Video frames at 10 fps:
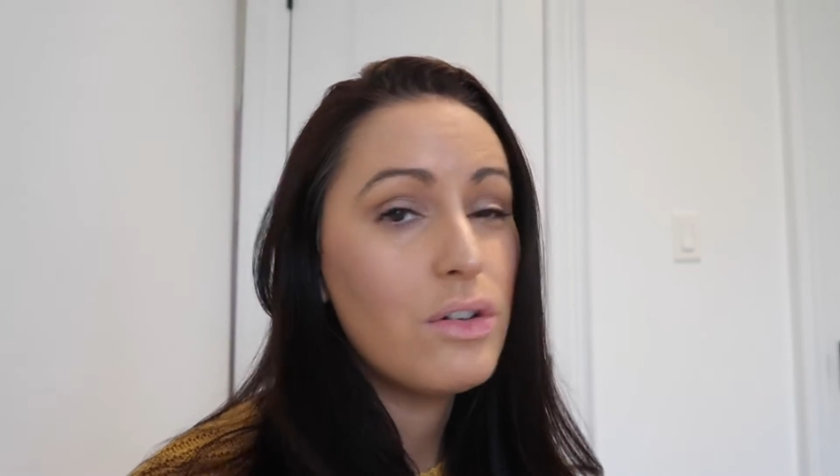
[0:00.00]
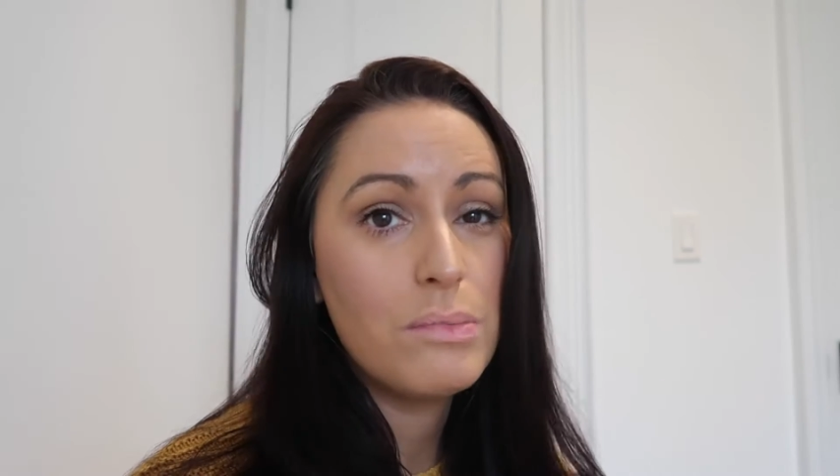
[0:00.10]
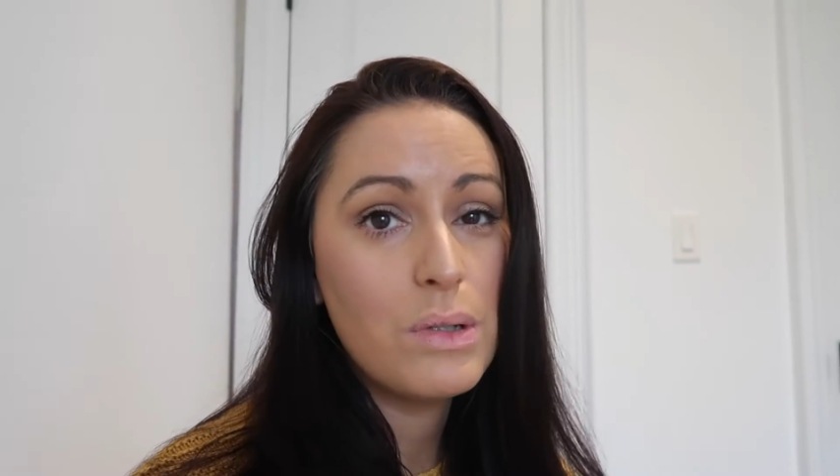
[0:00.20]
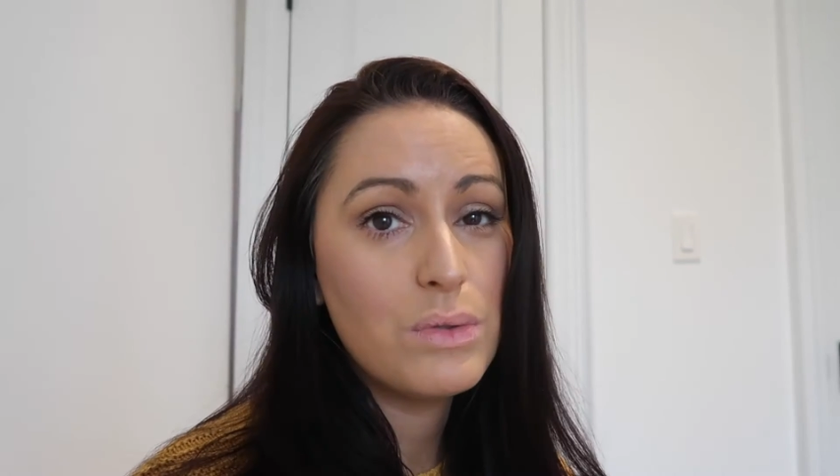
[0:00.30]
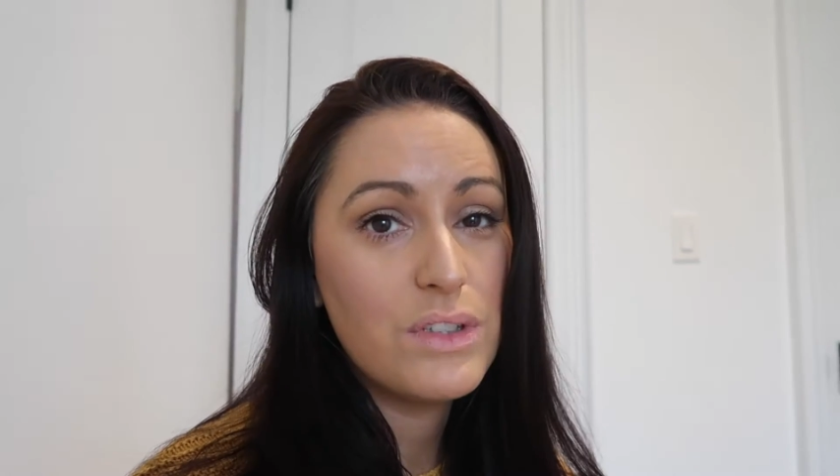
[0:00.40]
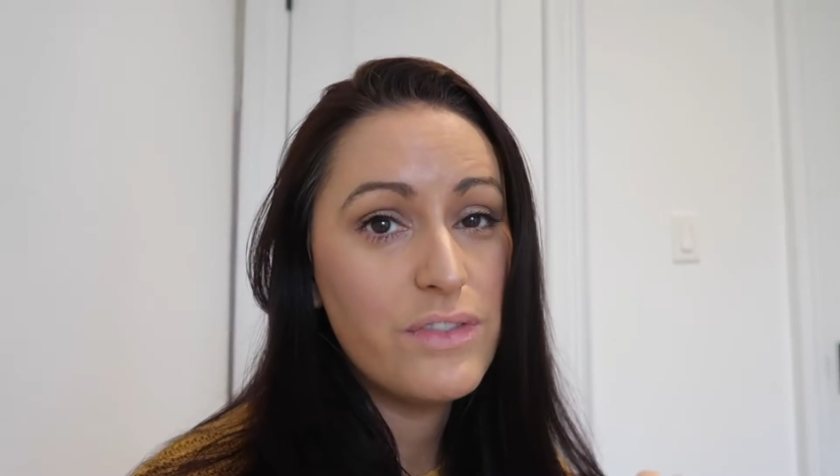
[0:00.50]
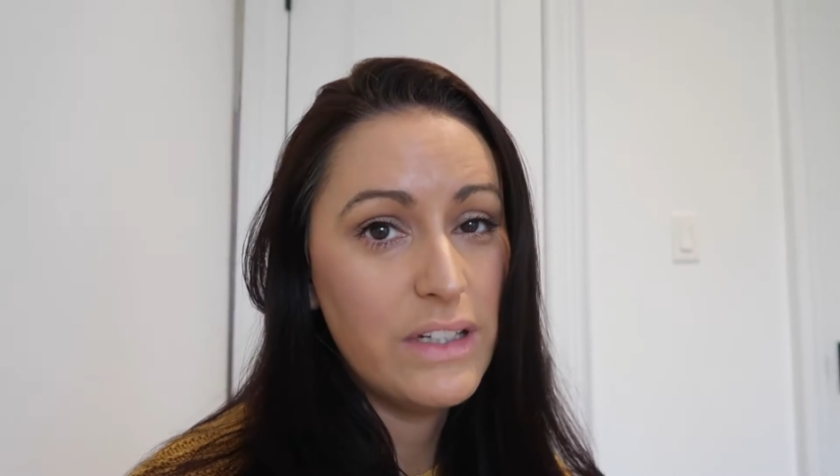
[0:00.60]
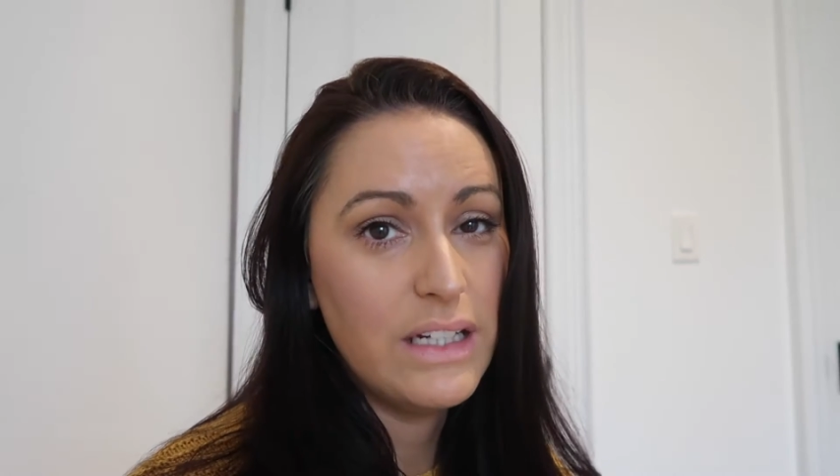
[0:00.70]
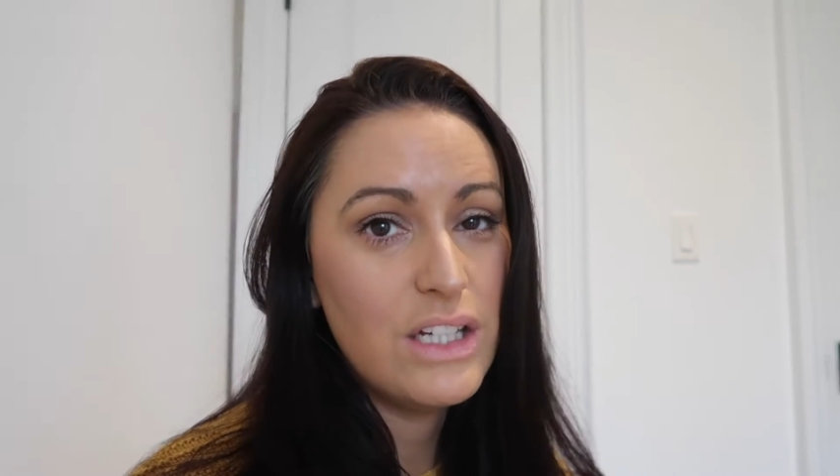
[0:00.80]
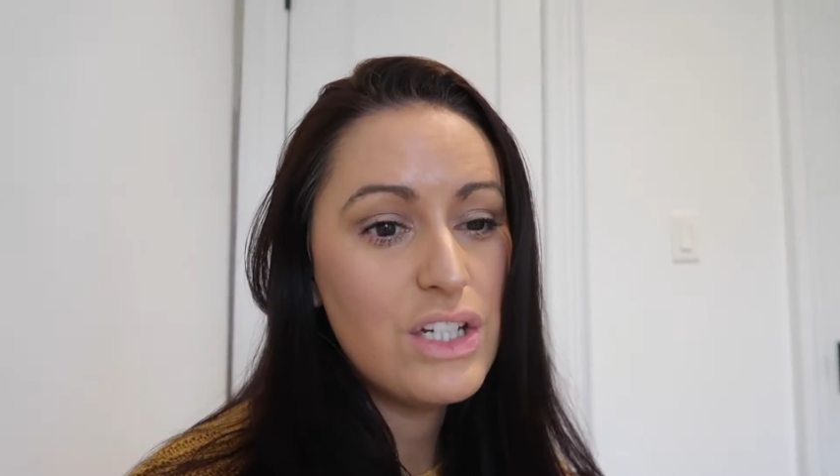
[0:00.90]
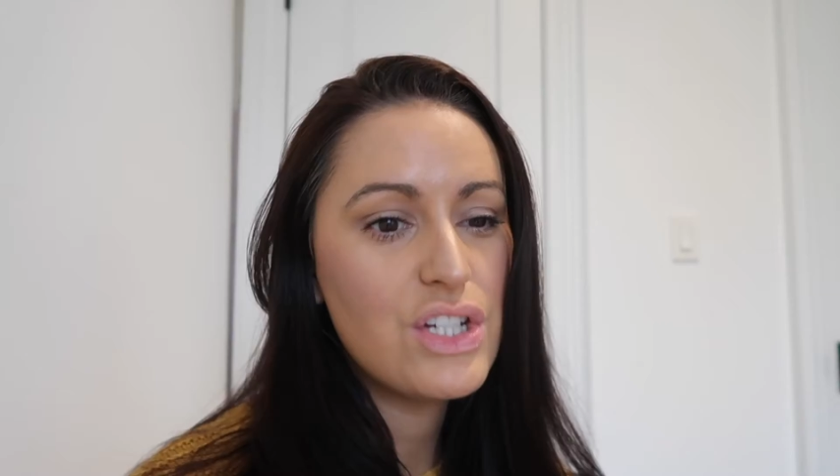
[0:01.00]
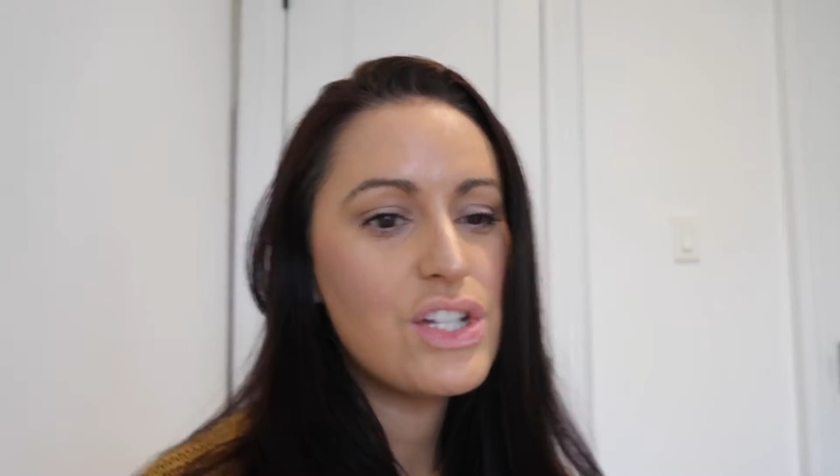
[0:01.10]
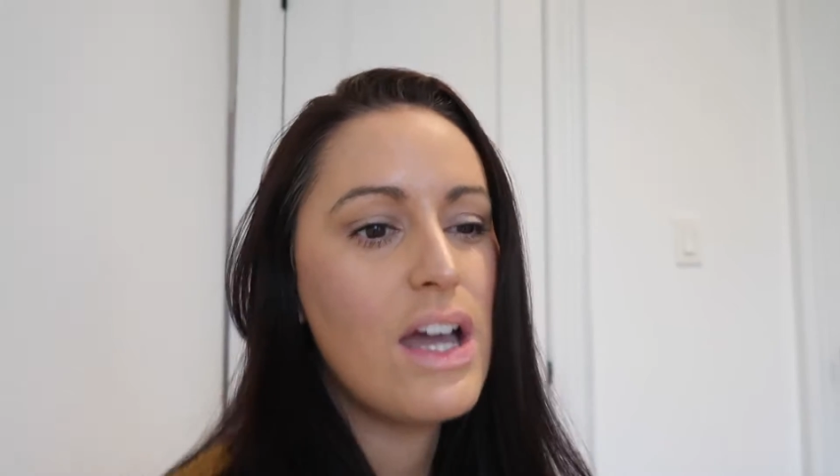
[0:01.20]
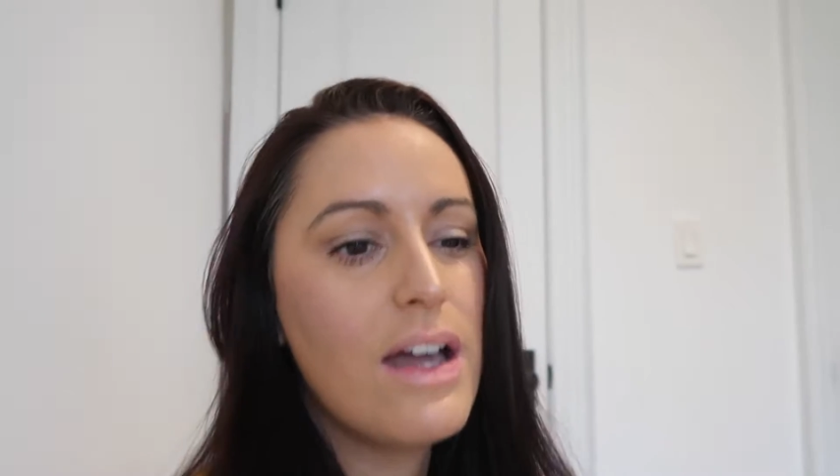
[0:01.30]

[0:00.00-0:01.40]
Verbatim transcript: almost finished.